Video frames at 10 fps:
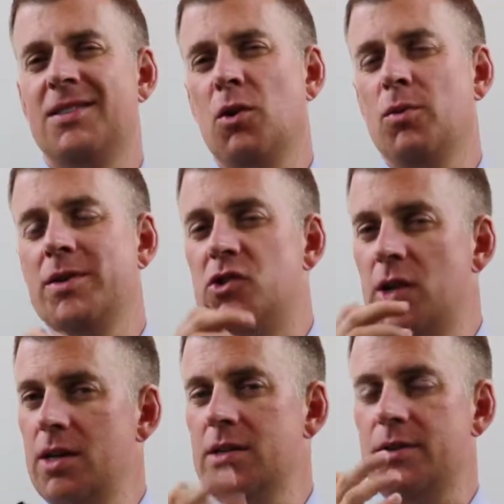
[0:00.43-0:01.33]
So we
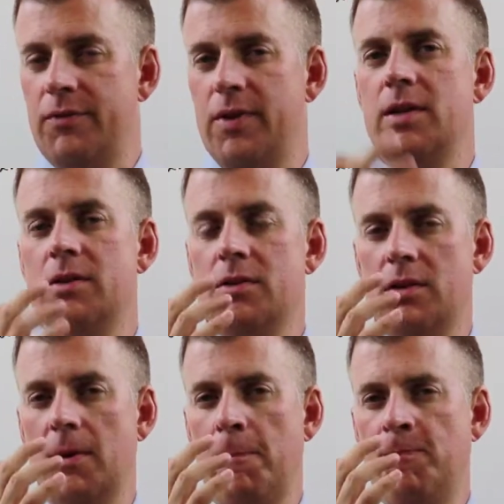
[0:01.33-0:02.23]
just
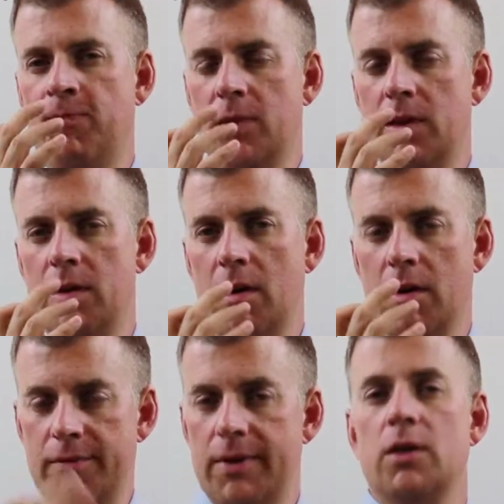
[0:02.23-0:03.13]
finished
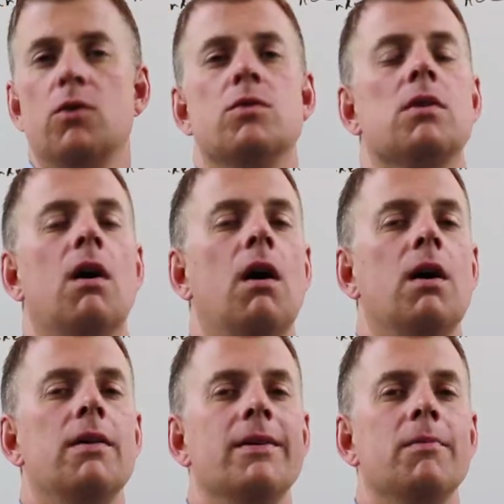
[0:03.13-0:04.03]
our videos
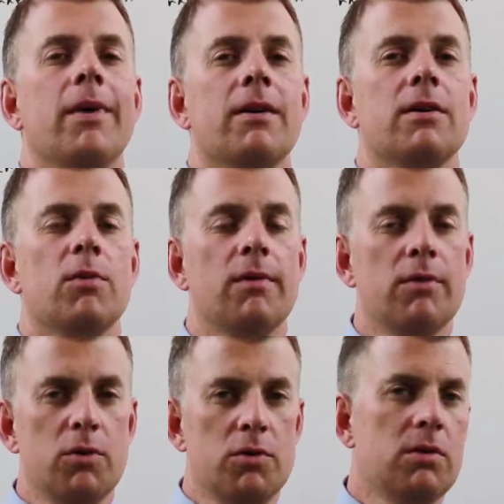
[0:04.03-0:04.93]
on the American
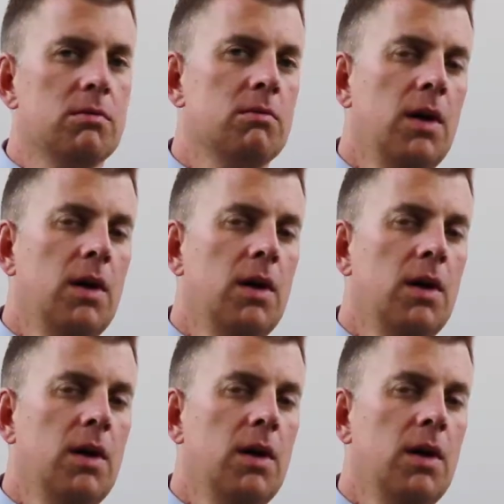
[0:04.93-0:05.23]
Revolution,